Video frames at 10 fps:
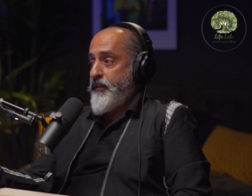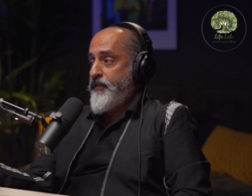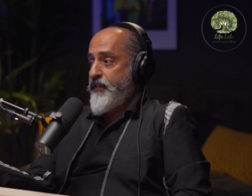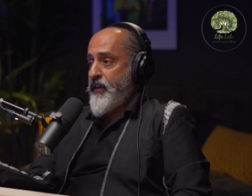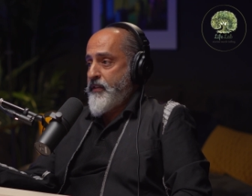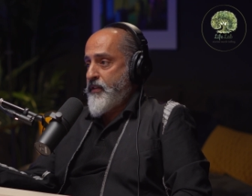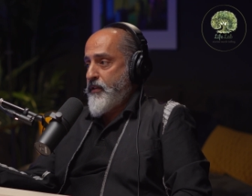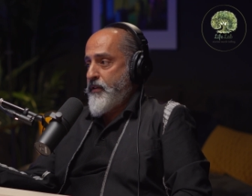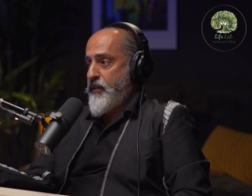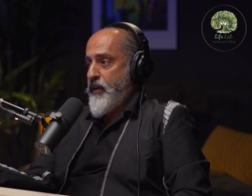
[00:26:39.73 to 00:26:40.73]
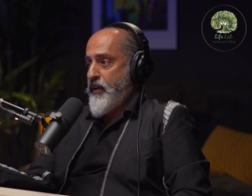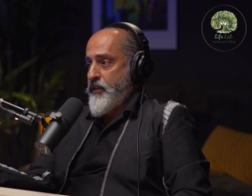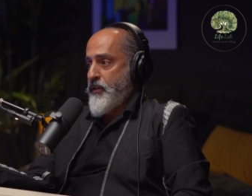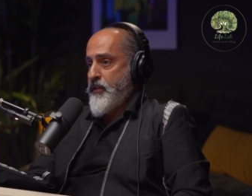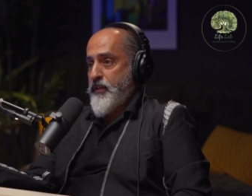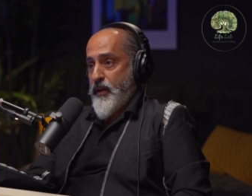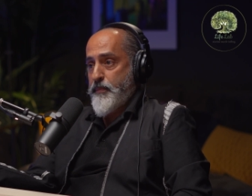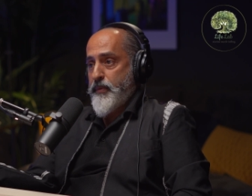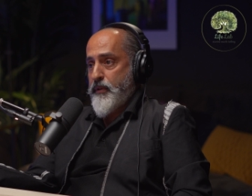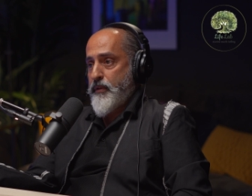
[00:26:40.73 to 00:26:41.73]
events or actions
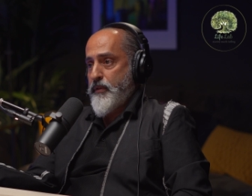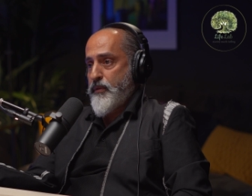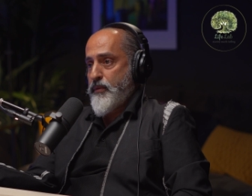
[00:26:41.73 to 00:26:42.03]
happened